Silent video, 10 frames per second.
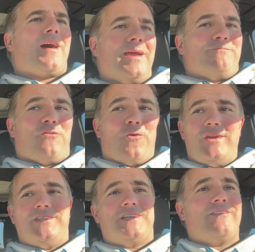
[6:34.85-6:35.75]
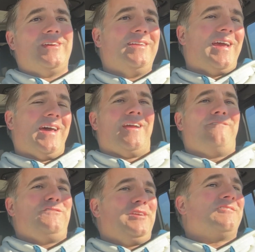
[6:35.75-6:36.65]
I'm 47 and I
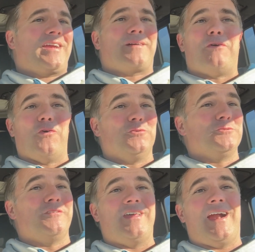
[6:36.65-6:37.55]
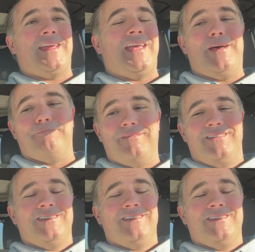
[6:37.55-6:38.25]
feel like I'm older than I am.